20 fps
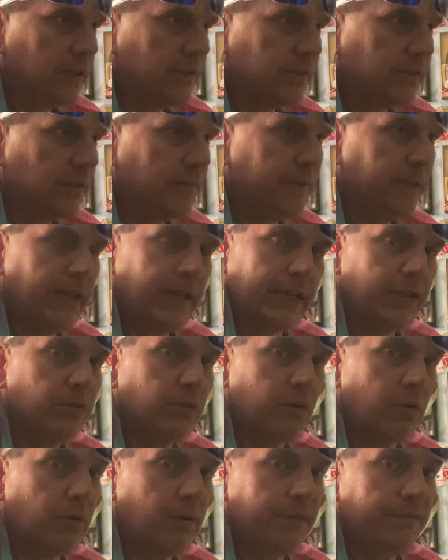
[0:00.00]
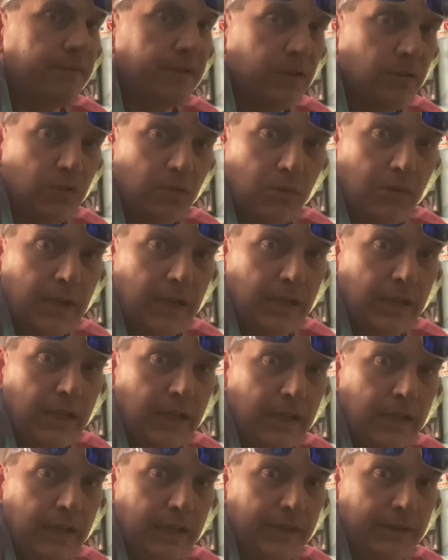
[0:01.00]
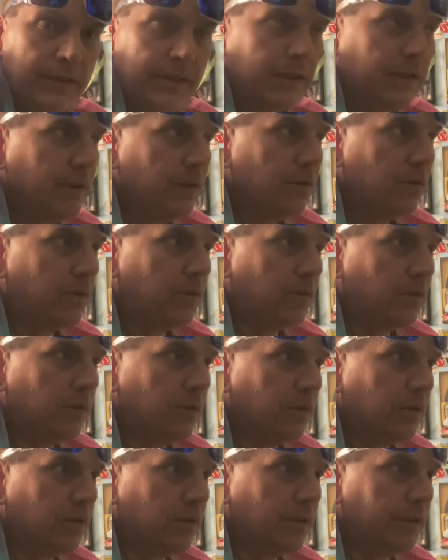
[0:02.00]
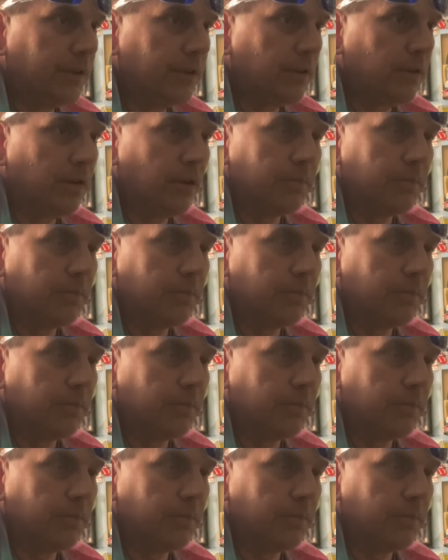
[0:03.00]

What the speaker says: something I could do a review on, or a